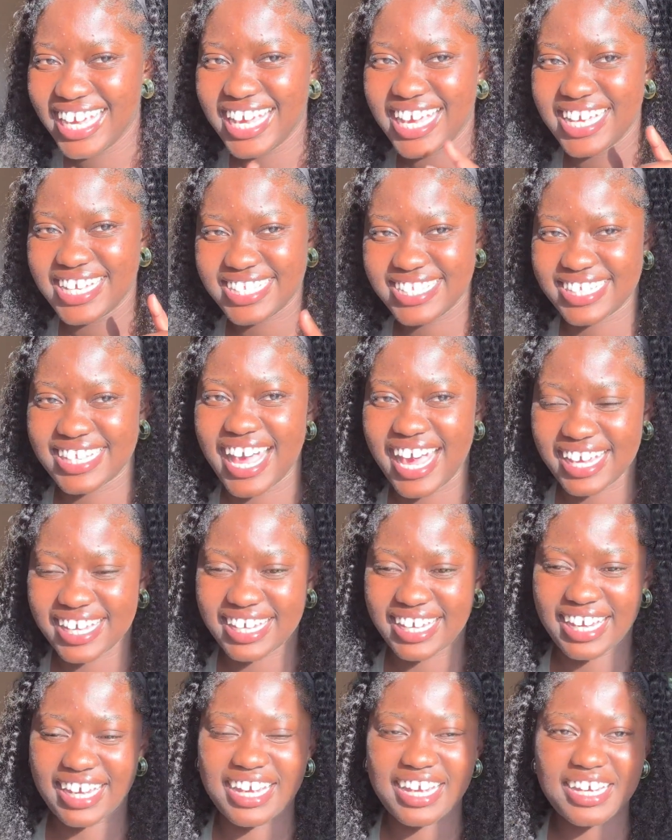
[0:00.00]
it's
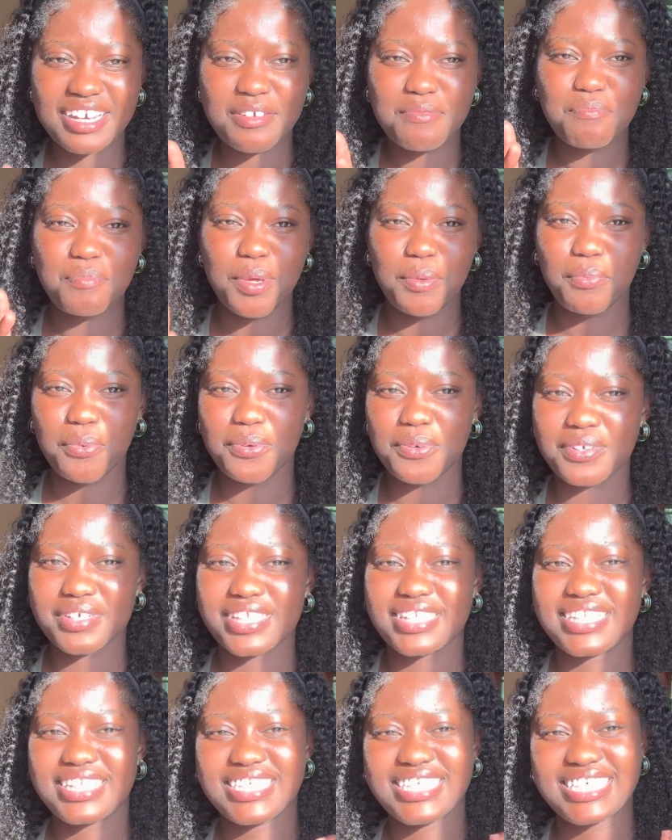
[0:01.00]
lacking. People
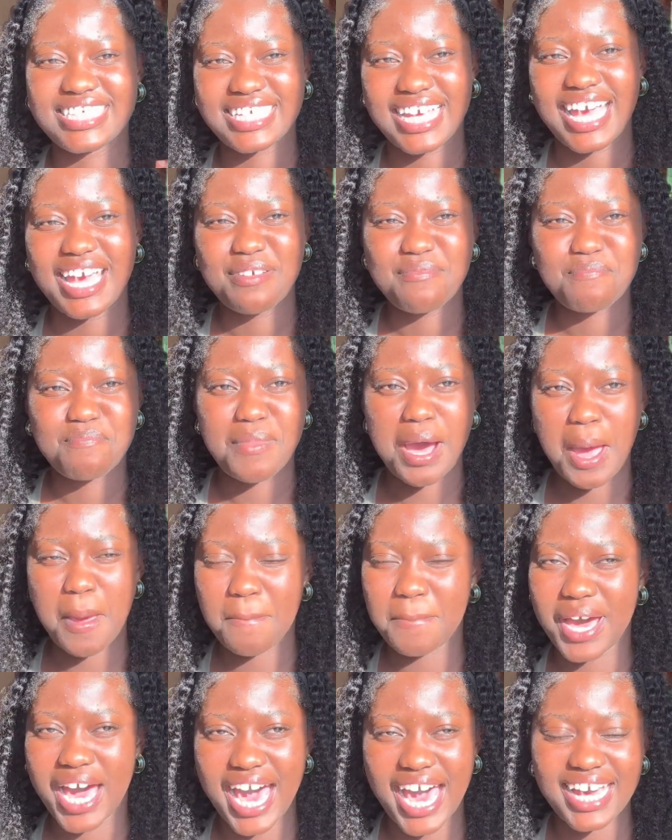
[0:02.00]
say my
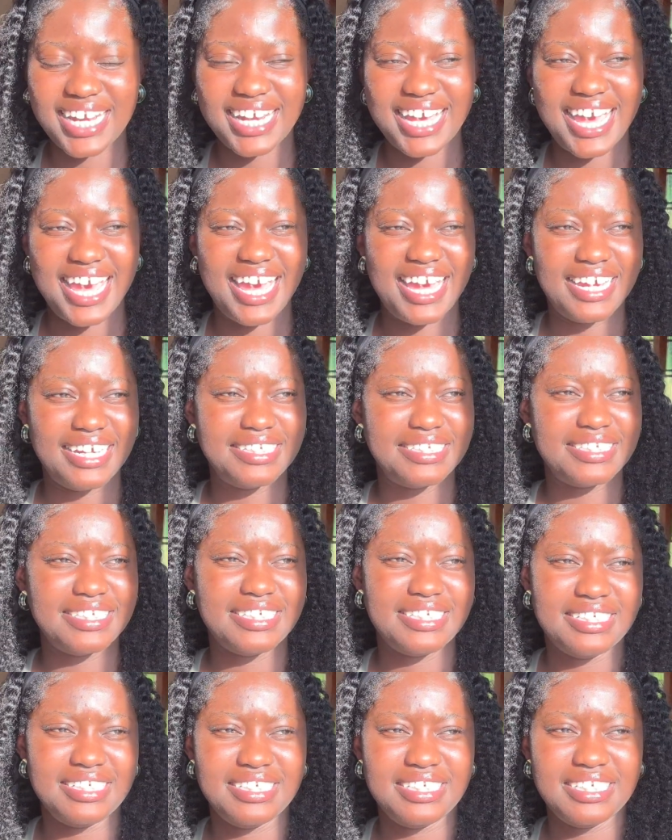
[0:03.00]
bad and
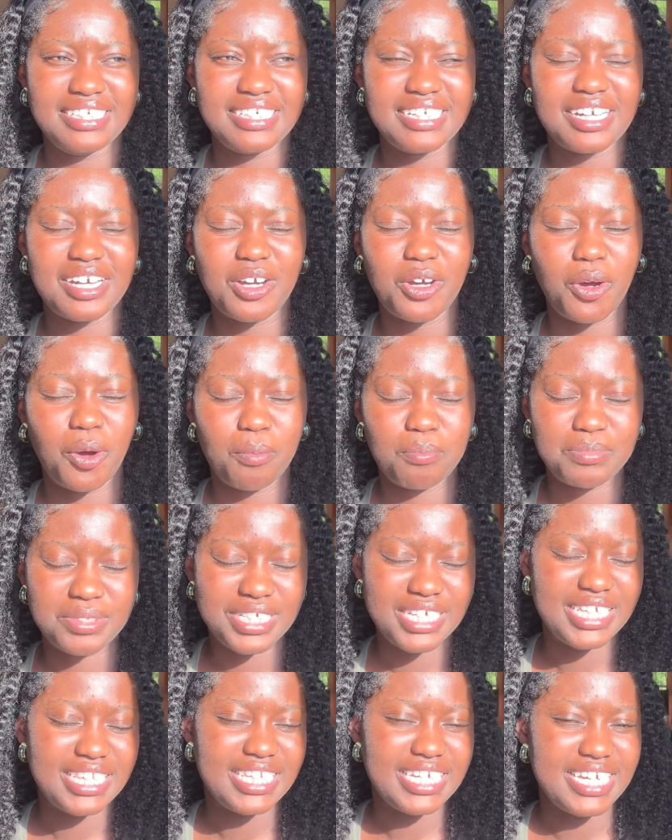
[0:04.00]

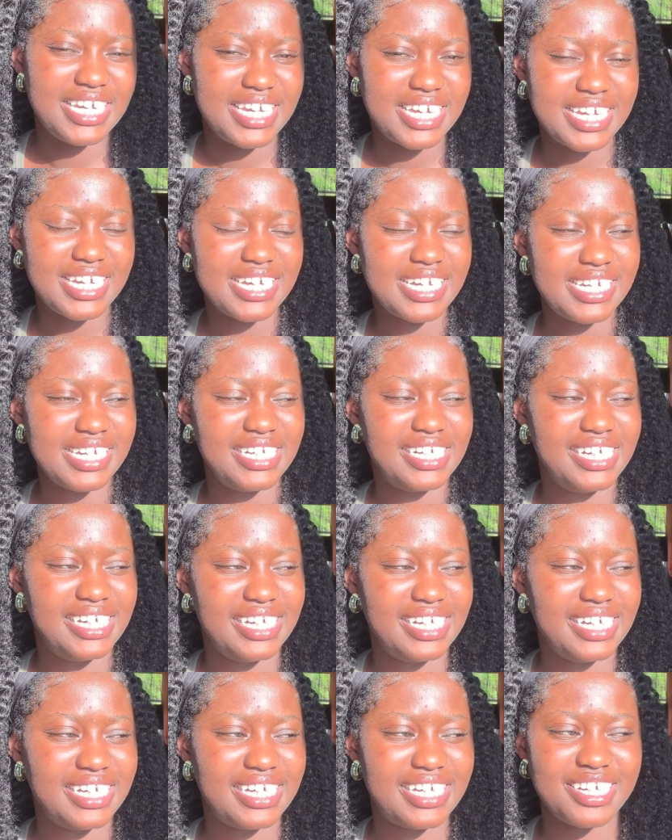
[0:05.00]
completely
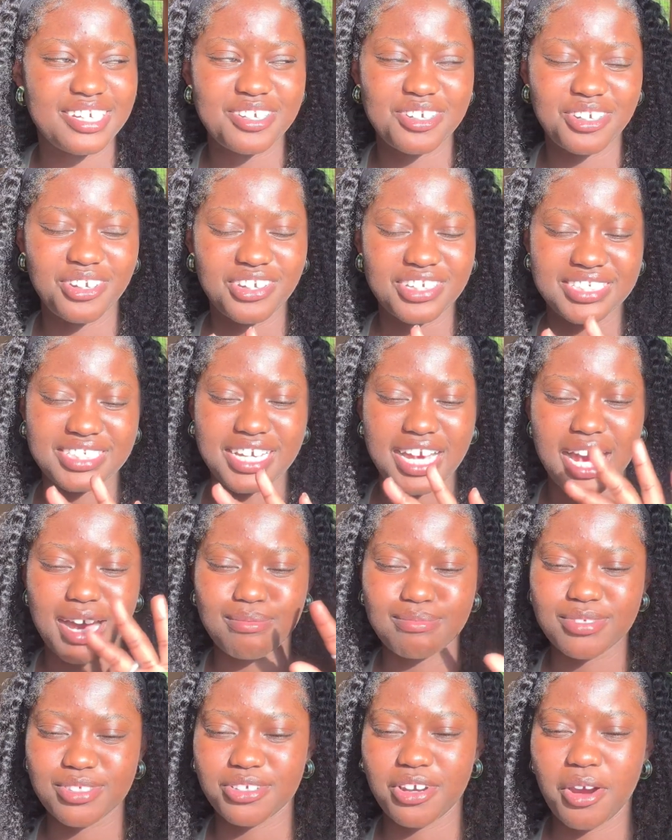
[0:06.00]
ignores the
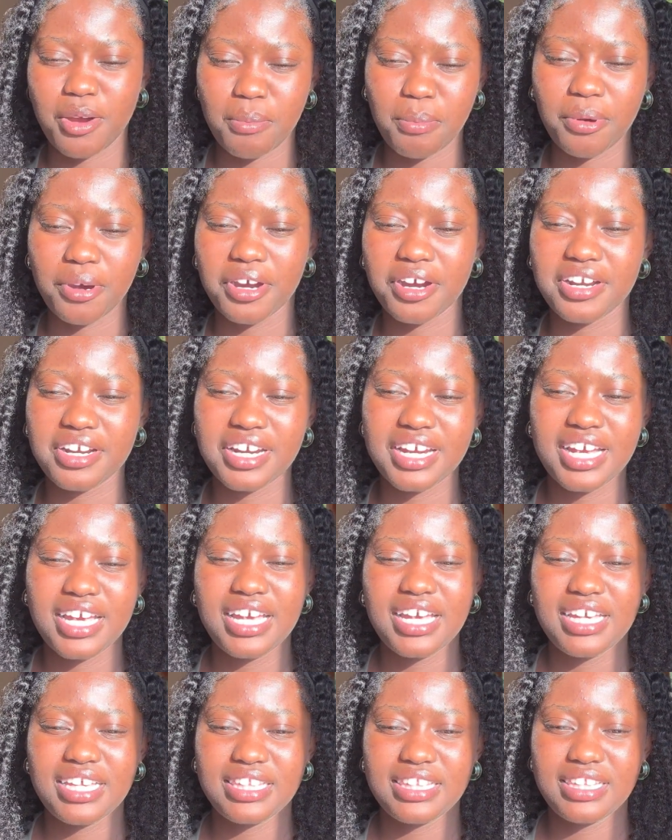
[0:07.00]
I'm sorry part.
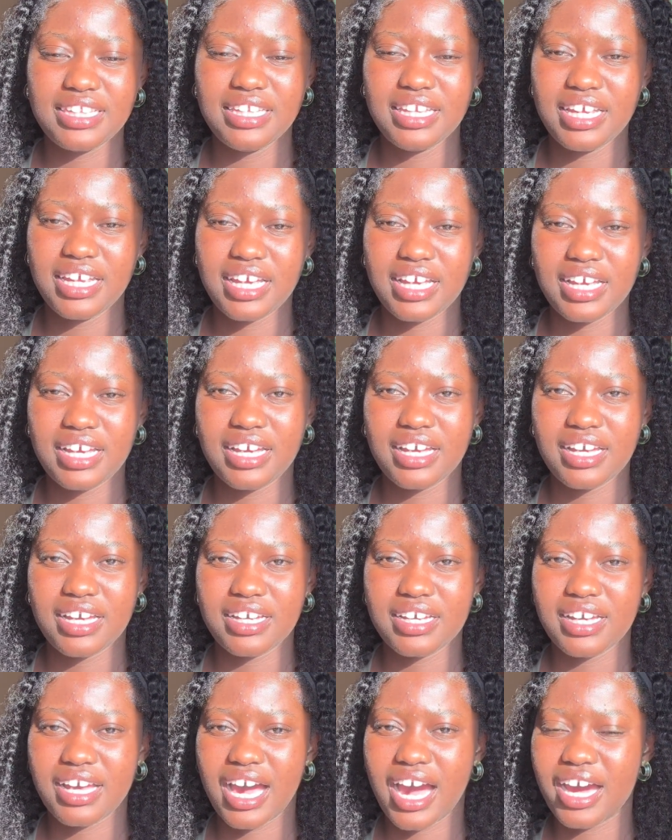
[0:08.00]

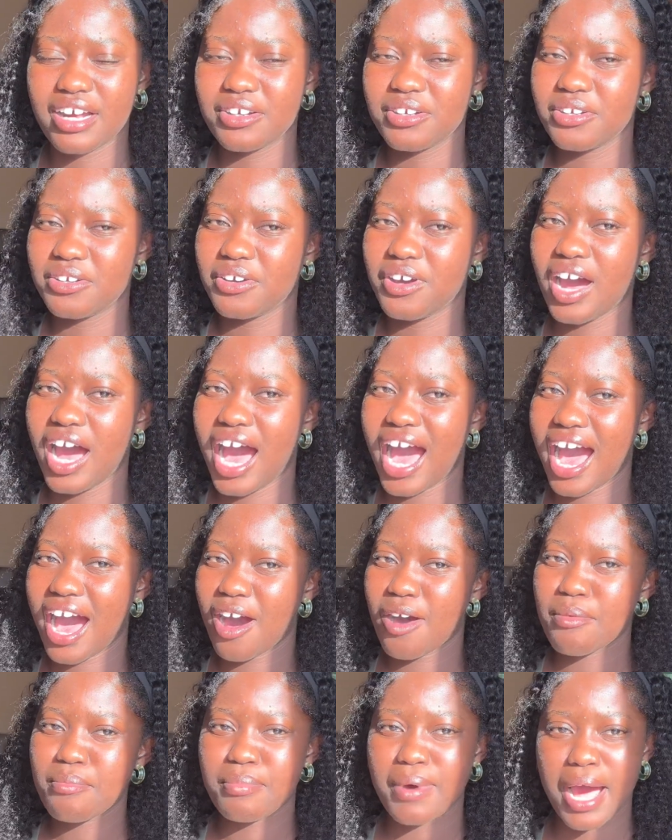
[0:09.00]
I don't know
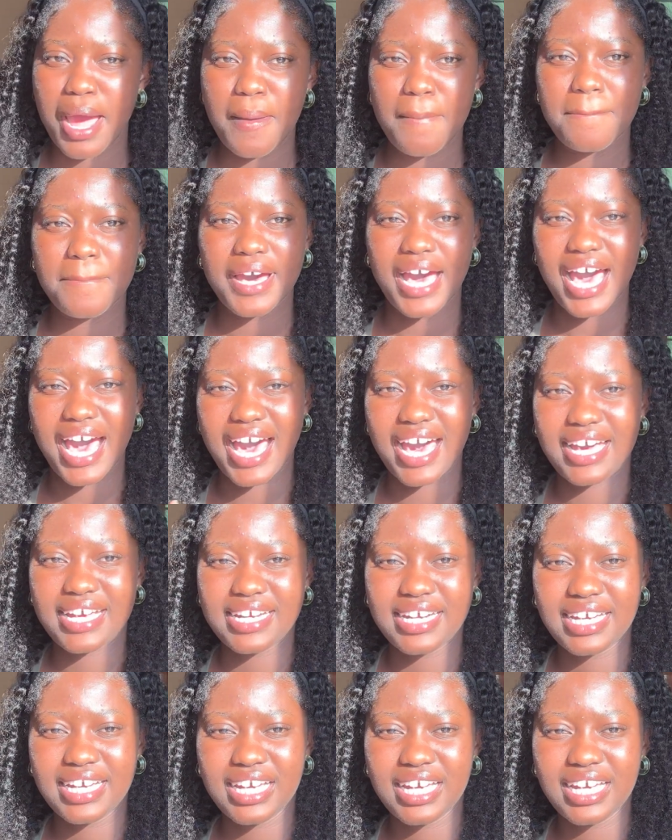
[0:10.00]
how my bad